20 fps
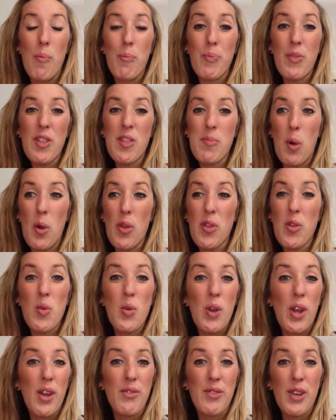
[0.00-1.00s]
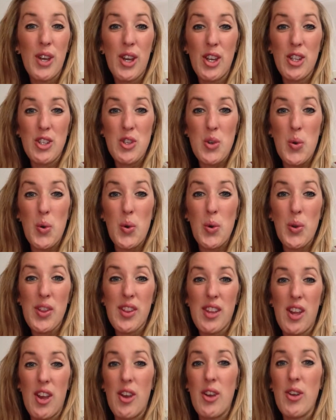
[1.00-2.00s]
spots all over her
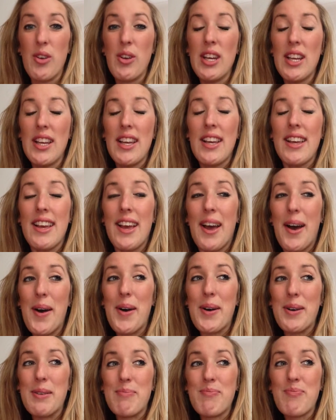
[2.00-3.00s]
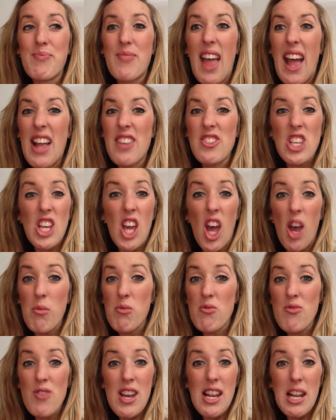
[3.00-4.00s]
torso, and she
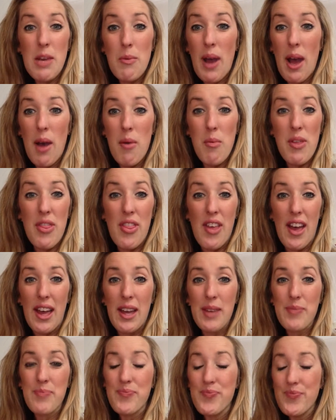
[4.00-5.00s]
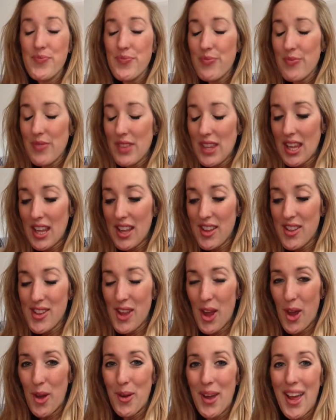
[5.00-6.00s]
coped really well with that.
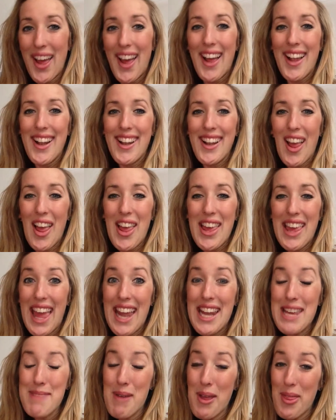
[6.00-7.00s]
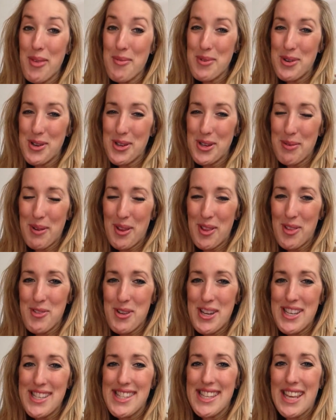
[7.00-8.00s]
So, like any mother would, I went
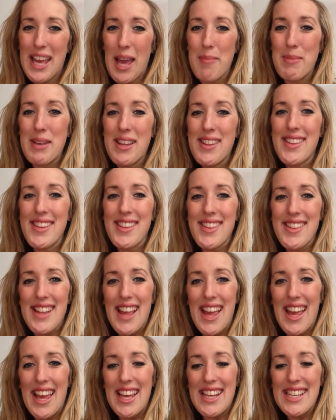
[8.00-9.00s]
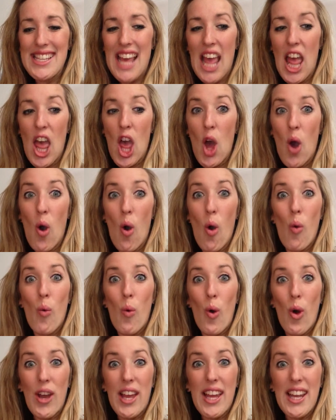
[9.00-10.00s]
straight to the chemist and said,
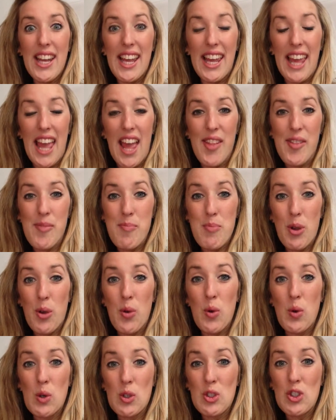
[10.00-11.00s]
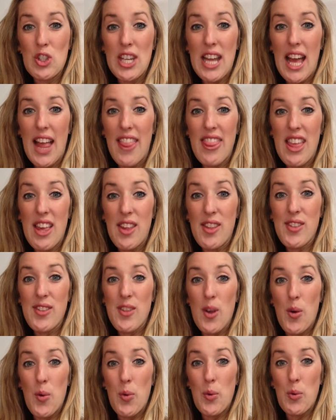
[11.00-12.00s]
what can I get as a precaution? And they
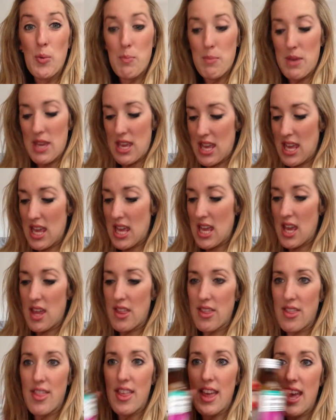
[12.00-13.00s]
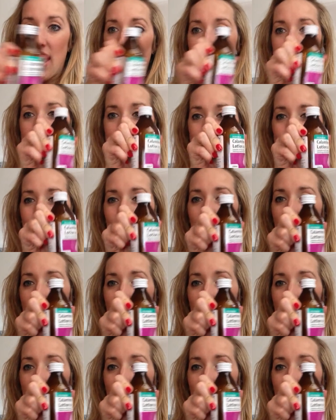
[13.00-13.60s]
sold me this